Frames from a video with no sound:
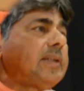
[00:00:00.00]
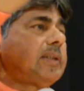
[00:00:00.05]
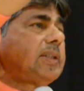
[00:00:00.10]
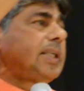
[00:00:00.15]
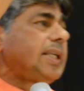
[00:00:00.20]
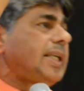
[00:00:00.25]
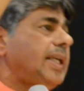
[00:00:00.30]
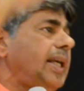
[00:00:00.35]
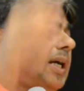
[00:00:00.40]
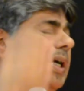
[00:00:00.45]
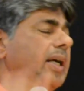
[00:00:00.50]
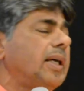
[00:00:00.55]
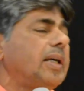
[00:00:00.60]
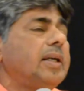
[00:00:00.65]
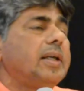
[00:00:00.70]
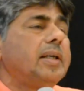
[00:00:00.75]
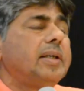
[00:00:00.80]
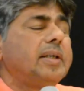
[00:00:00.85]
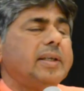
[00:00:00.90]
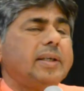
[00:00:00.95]
Syria.
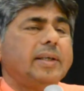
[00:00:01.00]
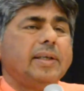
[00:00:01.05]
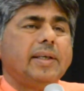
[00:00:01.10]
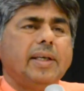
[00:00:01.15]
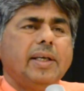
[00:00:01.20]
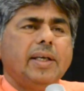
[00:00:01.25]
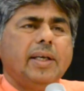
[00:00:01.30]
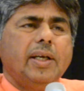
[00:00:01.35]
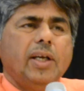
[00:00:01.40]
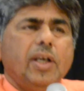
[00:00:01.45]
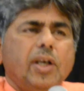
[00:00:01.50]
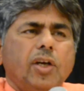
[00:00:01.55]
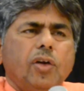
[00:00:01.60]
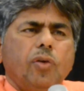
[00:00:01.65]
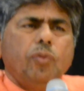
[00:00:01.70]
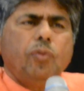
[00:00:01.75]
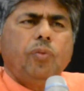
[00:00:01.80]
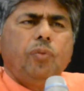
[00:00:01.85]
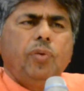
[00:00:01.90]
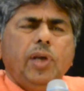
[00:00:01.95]

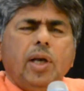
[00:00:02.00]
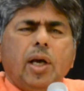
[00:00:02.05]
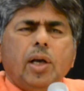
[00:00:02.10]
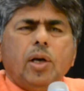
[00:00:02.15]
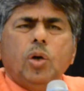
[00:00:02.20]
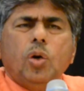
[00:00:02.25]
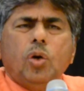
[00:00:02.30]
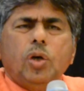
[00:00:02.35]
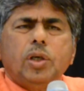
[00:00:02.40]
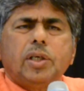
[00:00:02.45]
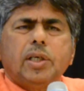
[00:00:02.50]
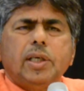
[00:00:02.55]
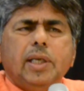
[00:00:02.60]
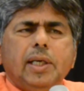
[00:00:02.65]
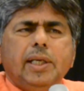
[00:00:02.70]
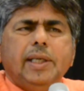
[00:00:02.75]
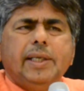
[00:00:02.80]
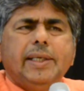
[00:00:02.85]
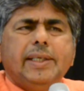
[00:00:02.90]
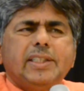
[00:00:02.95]
We are not
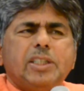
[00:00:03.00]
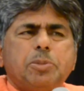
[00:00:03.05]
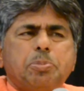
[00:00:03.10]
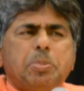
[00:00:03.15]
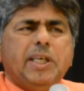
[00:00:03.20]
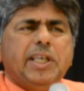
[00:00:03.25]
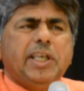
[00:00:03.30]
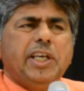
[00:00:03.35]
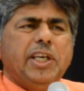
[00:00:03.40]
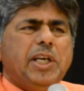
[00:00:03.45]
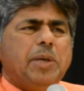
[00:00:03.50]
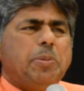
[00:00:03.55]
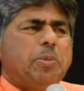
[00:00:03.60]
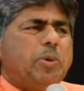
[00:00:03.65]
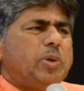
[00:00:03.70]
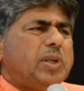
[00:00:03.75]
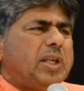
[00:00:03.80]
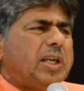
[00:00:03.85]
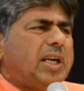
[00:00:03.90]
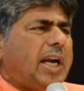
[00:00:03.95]
really speaking
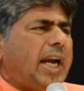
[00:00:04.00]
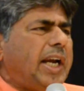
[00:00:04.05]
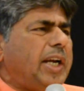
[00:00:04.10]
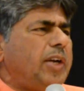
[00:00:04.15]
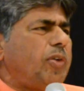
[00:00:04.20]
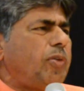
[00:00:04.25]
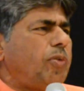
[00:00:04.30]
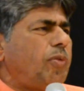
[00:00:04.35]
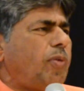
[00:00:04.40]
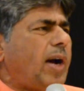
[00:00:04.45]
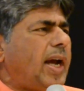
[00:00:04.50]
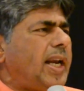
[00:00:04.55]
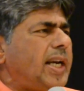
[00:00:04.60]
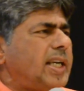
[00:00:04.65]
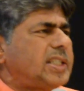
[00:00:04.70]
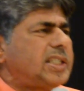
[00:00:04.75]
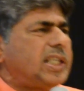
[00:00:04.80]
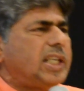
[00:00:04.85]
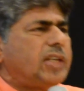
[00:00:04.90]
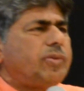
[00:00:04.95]
about the kind of
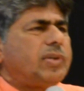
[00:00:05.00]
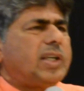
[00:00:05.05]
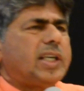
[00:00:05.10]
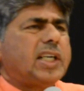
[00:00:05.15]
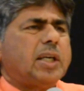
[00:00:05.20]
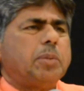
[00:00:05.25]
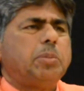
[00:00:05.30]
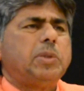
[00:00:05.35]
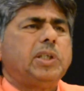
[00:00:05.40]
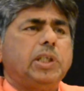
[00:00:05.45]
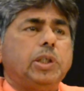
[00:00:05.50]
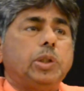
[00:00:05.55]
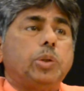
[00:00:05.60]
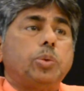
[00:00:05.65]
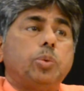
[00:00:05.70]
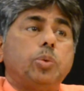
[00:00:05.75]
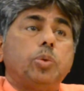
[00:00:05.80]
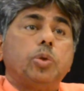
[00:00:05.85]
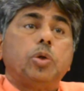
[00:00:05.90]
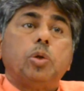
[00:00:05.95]
violence that we are committing
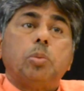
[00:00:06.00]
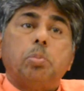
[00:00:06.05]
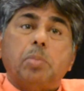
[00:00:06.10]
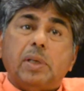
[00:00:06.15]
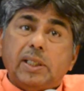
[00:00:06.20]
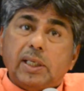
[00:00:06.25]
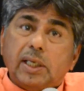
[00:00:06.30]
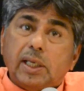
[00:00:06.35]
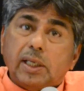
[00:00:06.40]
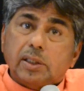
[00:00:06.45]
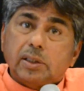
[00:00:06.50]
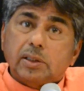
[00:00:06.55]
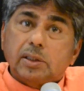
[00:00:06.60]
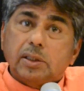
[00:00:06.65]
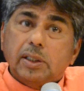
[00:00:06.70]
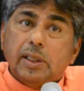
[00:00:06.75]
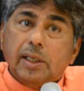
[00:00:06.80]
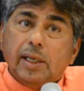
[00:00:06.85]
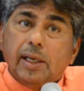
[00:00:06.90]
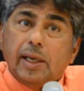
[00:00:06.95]
to Mother Earth
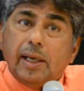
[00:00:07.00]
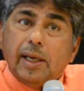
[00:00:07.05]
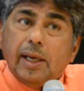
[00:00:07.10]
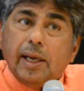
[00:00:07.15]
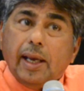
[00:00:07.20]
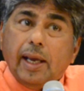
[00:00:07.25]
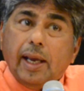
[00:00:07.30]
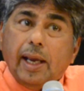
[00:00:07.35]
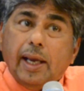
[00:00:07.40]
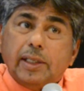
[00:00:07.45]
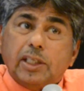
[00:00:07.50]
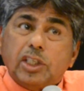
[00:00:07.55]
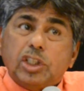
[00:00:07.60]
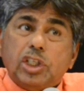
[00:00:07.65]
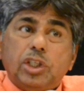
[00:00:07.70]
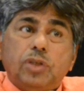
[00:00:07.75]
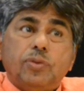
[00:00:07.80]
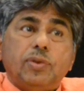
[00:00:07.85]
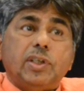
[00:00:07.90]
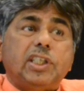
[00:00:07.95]
and the
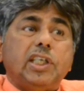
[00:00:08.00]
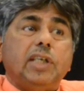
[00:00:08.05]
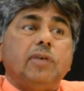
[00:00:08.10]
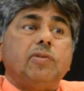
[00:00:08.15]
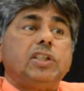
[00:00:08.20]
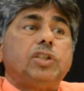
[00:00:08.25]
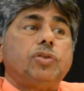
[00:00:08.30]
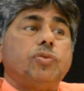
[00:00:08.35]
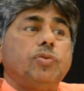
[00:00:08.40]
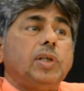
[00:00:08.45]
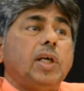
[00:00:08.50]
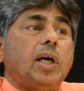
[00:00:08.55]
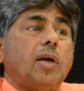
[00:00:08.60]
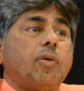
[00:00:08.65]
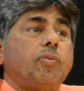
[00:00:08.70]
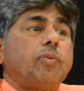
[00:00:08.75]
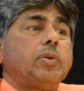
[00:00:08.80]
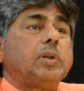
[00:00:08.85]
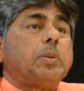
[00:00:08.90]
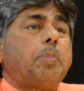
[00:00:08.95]
situation in which we are.
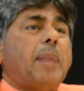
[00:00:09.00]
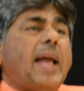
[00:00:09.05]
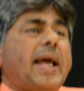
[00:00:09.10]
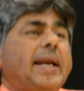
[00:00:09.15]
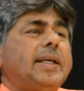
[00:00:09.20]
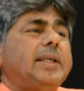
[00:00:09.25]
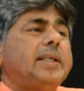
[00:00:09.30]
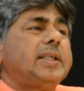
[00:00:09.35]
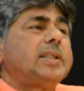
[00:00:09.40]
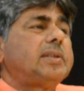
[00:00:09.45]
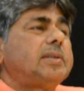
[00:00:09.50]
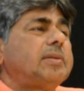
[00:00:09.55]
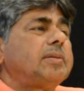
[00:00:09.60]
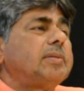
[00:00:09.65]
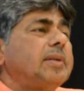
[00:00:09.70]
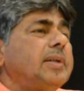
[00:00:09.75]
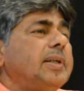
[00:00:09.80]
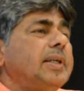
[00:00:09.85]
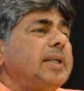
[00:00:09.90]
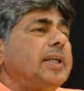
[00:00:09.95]
The planet is
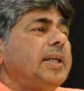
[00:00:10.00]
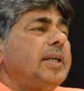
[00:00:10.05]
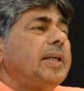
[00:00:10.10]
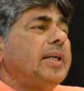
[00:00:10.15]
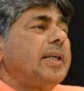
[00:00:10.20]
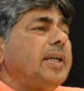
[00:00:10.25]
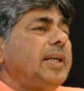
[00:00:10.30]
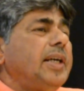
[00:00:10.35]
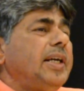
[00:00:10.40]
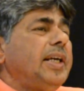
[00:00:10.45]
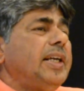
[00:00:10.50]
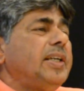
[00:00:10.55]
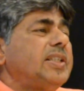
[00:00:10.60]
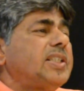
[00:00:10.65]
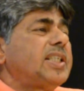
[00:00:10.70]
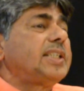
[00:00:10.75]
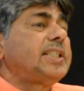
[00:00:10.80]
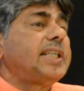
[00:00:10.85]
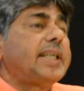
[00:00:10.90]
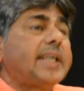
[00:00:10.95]
in
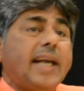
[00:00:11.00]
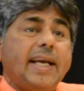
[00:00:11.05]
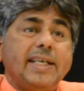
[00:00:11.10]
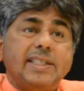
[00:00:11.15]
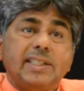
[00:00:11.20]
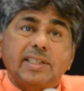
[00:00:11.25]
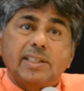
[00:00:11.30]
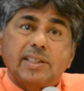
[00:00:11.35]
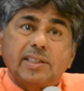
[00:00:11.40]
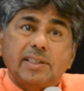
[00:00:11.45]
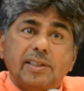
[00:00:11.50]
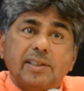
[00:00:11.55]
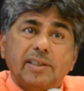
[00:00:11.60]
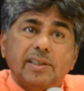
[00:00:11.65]
such a crisis.